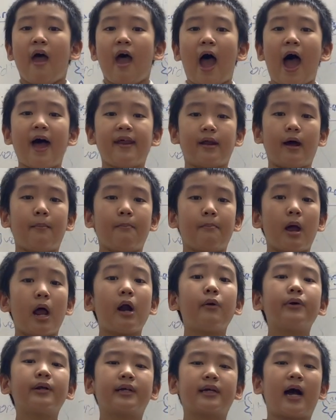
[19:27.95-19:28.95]
and
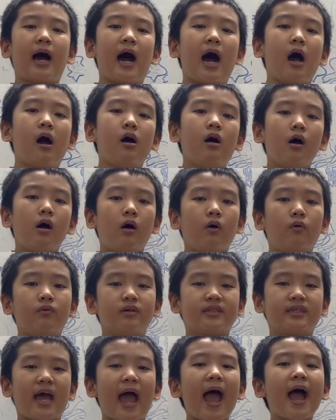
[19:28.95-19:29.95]
America
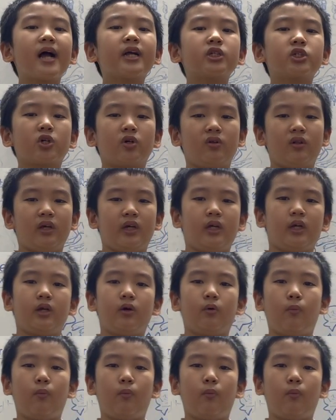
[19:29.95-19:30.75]
was actually